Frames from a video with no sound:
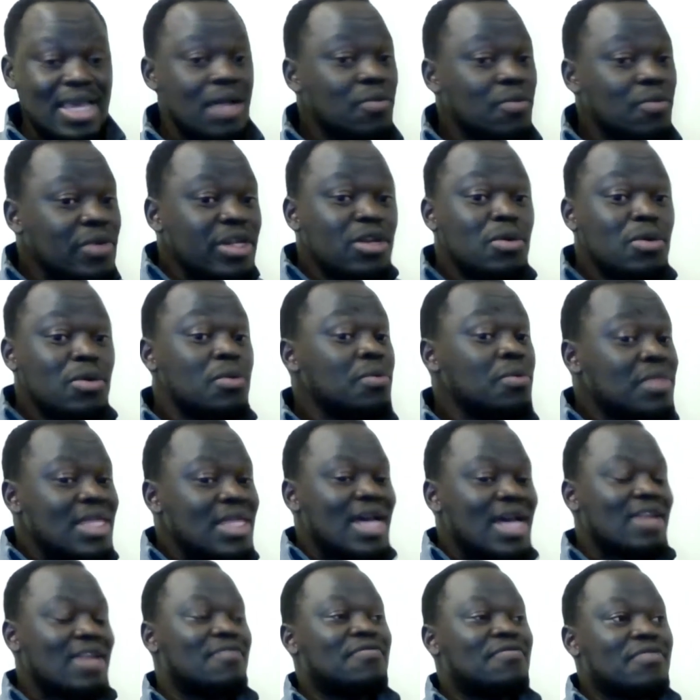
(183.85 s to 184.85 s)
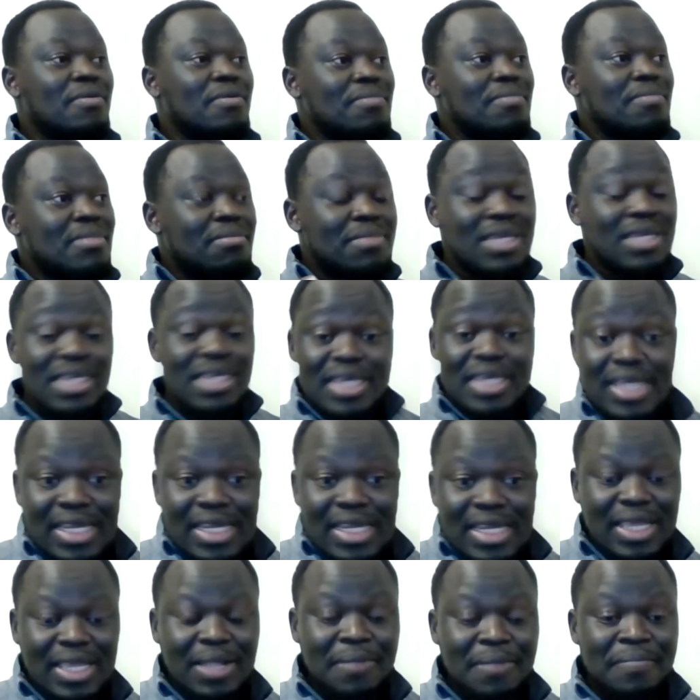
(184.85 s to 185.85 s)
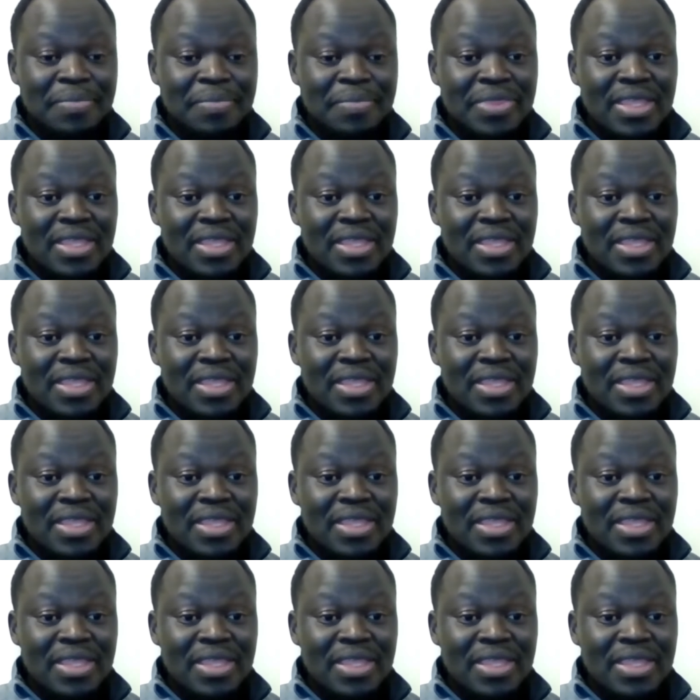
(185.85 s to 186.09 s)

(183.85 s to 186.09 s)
And we knew that from the beginning.